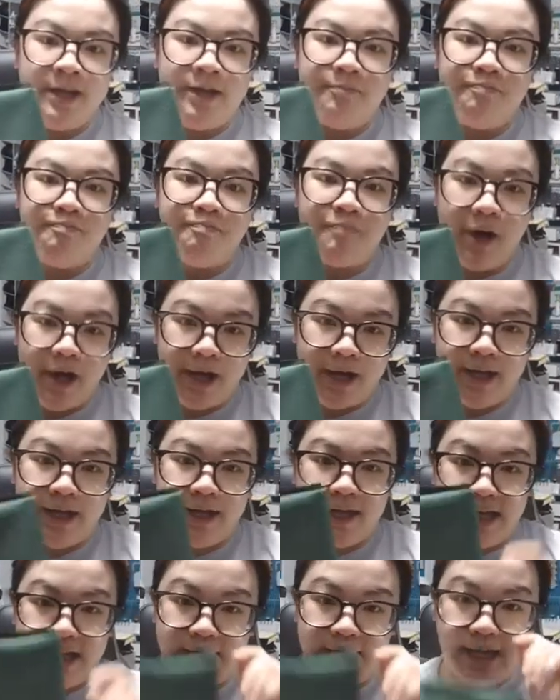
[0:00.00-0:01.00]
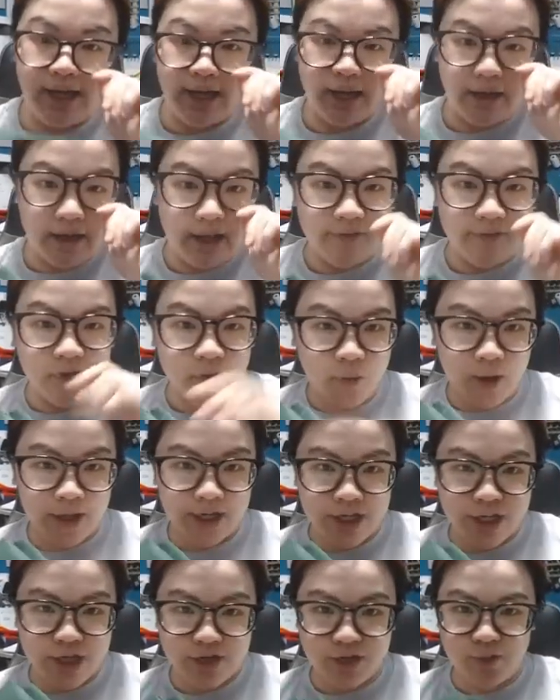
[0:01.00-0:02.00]
But if you want to
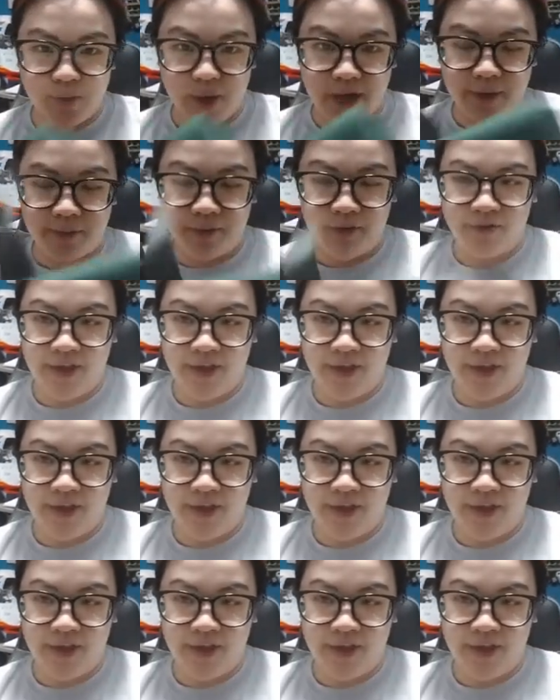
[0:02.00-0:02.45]
use waterproof